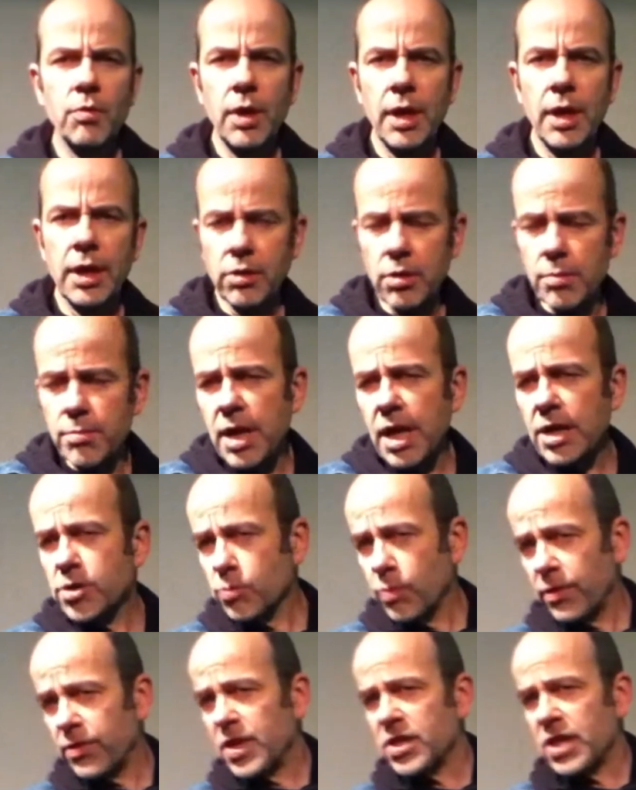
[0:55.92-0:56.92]
In
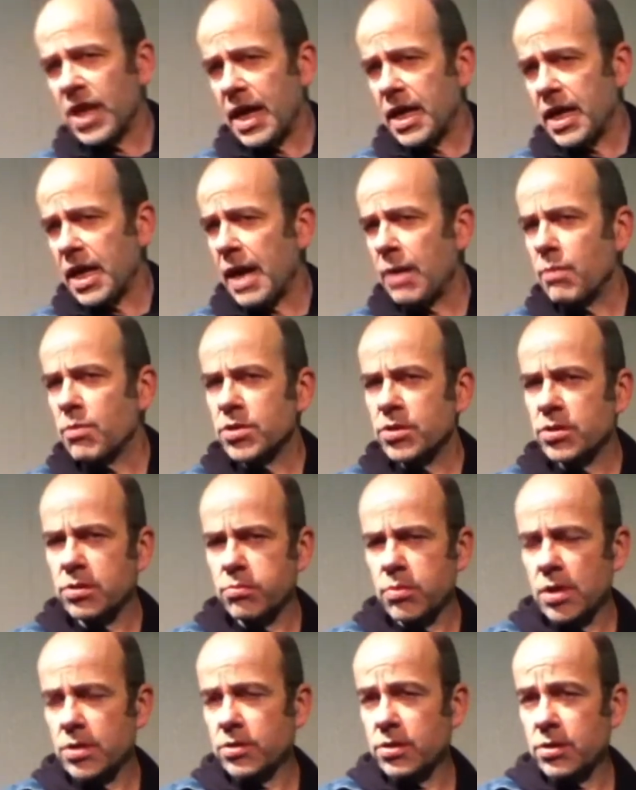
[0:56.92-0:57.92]
combination with this head, I
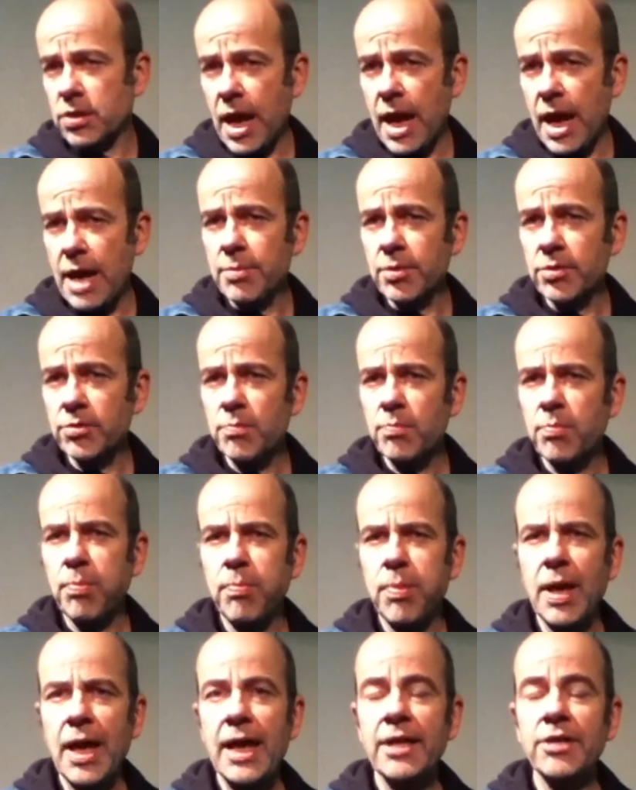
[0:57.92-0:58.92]
was once able to
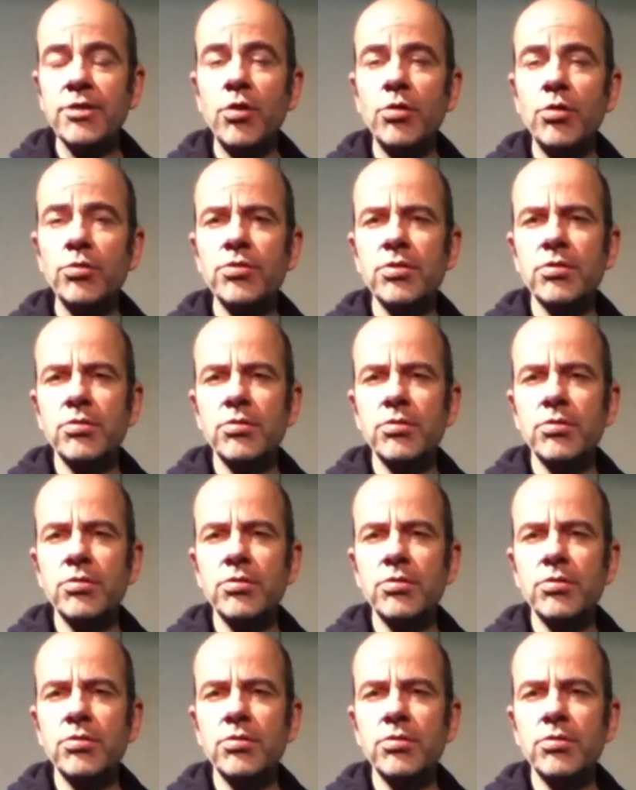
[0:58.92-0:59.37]
play an old